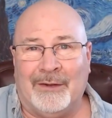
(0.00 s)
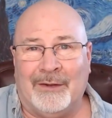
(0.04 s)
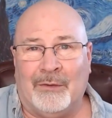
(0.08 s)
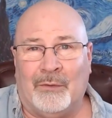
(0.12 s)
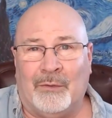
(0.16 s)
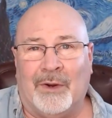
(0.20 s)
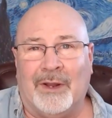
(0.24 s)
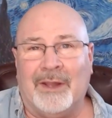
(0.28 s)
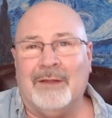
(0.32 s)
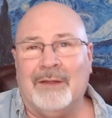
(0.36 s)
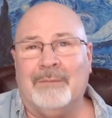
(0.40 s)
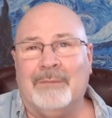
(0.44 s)

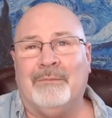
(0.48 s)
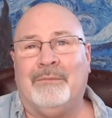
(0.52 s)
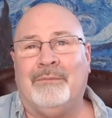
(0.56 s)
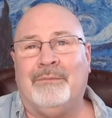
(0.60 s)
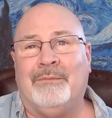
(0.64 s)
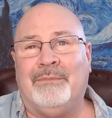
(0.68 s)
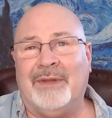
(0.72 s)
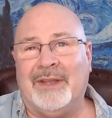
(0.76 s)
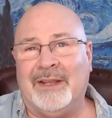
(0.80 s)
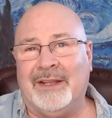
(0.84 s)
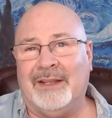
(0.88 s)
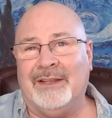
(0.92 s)
One of the
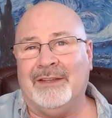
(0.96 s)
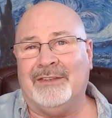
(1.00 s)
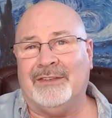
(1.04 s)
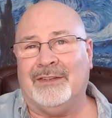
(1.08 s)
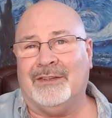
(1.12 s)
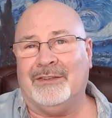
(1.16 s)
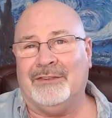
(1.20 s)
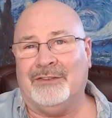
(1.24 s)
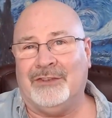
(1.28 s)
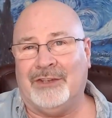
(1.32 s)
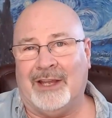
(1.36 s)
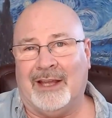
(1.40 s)

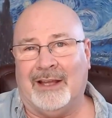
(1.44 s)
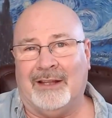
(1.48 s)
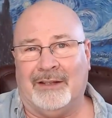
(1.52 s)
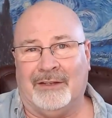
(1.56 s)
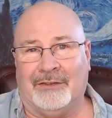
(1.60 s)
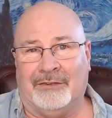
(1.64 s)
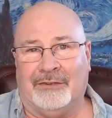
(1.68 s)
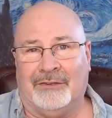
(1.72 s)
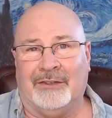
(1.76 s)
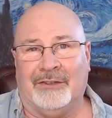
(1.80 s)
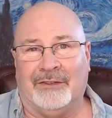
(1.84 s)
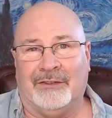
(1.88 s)
biggest
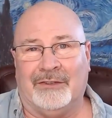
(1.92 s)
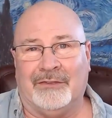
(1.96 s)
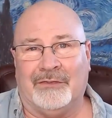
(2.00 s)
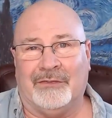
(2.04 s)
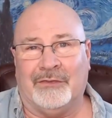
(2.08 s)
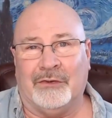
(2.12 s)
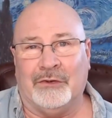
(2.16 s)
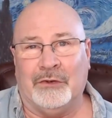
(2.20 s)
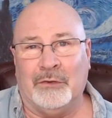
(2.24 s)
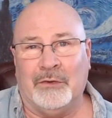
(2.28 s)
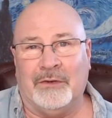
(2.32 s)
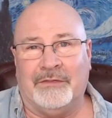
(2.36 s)
challenges
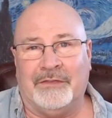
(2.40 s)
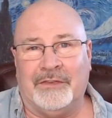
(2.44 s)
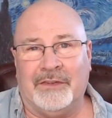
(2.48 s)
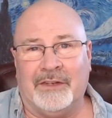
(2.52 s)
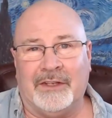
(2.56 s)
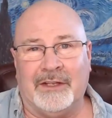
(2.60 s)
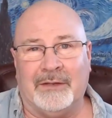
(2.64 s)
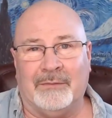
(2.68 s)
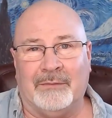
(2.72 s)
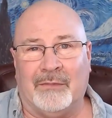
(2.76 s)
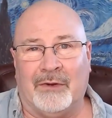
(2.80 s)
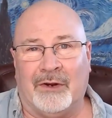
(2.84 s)
for new
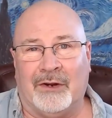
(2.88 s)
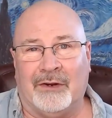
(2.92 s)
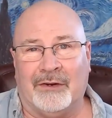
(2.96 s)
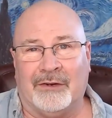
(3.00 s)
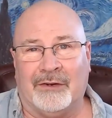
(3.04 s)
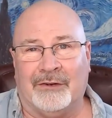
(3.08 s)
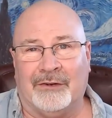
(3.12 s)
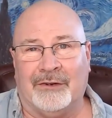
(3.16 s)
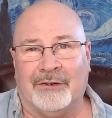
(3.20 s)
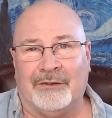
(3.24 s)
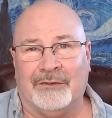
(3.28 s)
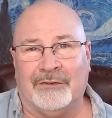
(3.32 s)
affiliate
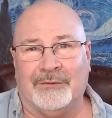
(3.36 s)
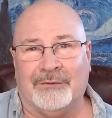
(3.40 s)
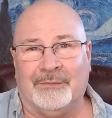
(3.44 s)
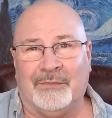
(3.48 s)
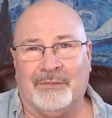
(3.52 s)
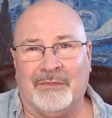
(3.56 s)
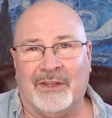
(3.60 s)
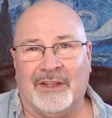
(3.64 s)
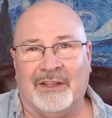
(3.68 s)
marketers